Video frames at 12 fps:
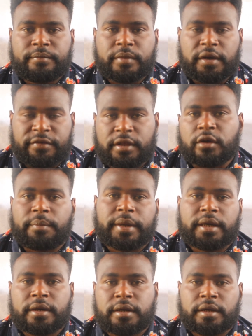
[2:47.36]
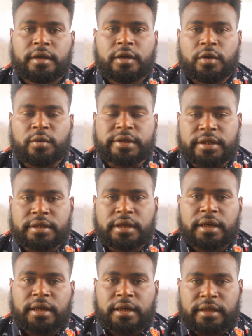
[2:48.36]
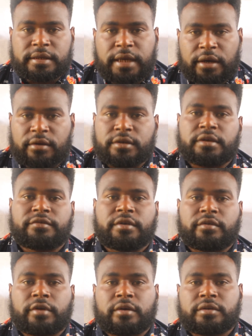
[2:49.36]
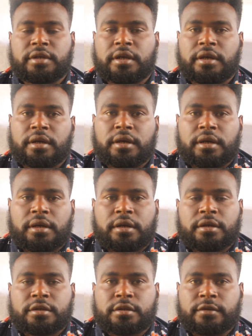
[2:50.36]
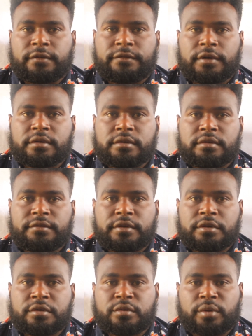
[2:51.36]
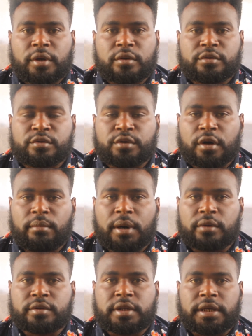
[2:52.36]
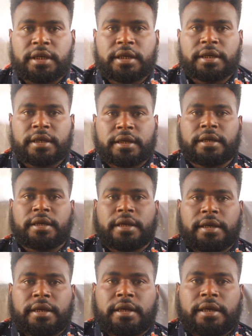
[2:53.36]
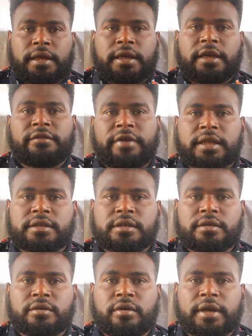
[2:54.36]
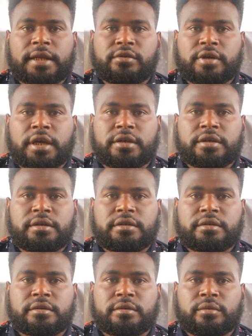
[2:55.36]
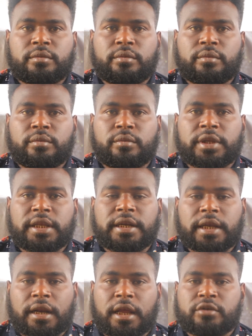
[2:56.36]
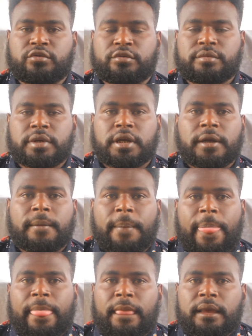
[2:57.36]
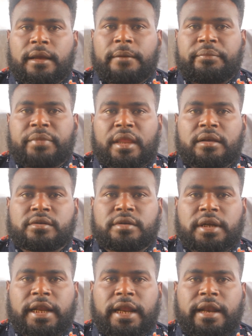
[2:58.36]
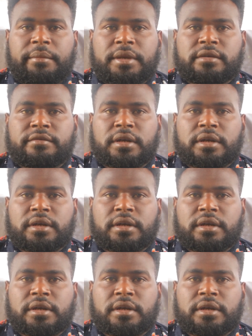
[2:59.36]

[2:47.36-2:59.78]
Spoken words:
of the topic, which is the psychology of the crowd. So first things first, we're going to talk about the effects on education within the classroom. So the dynamics of the